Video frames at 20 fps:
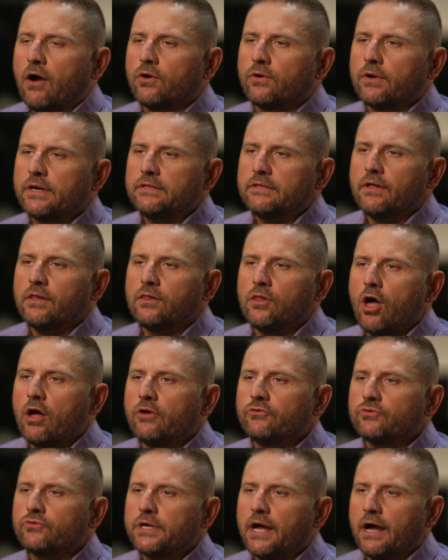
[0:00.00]
created the
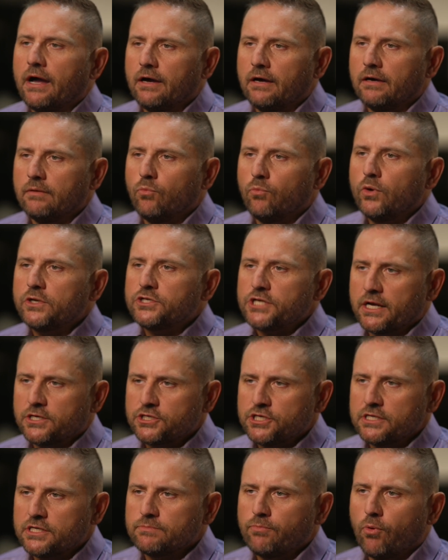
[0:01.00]
laundry hub, which
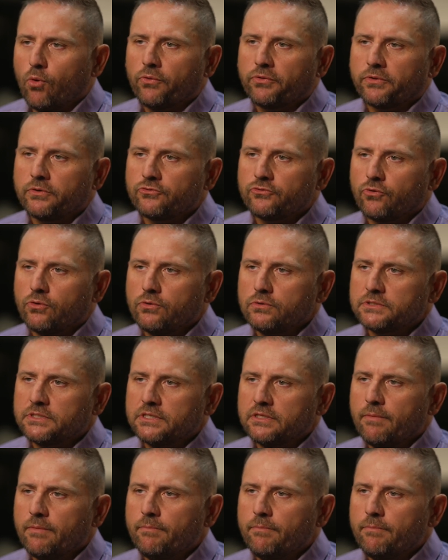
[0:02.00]
actually has both controls in the